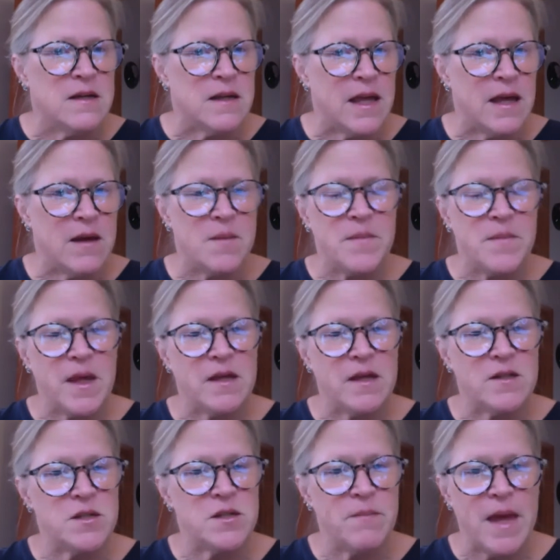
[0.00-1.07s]
um,
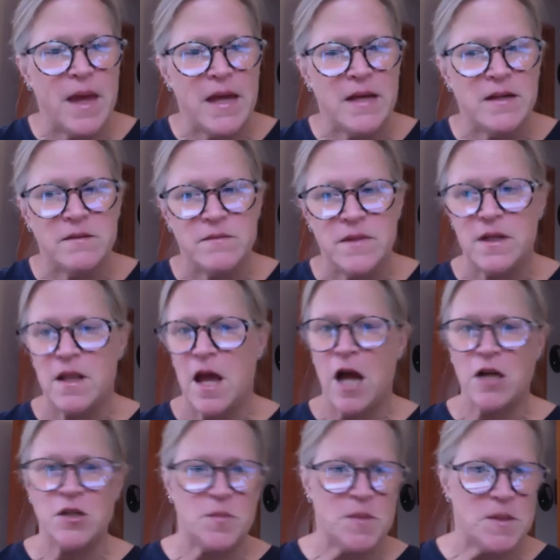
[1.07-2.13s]
and to make little
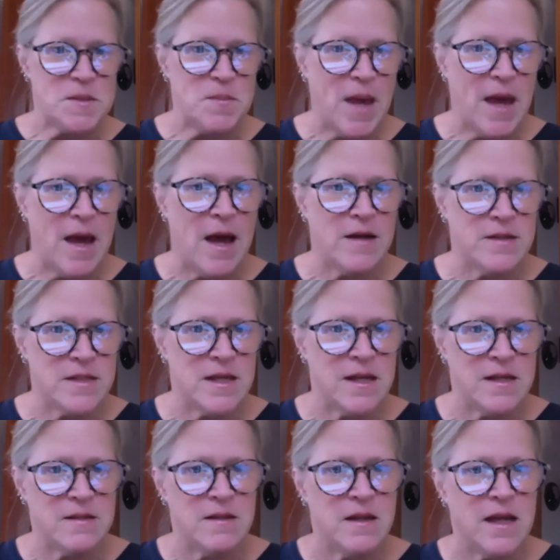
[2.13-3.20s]
octopus bags
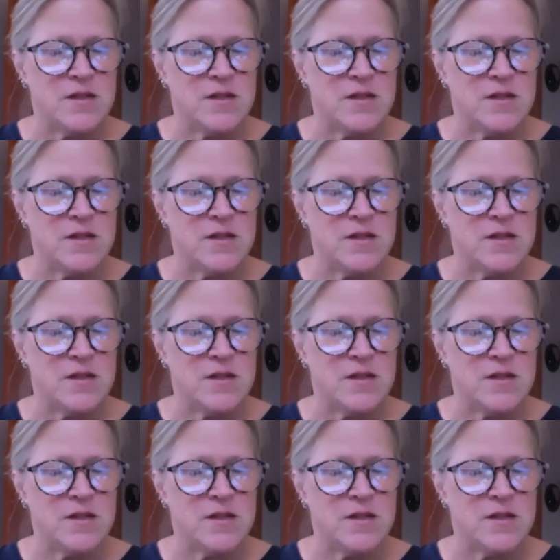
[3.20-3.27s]
and,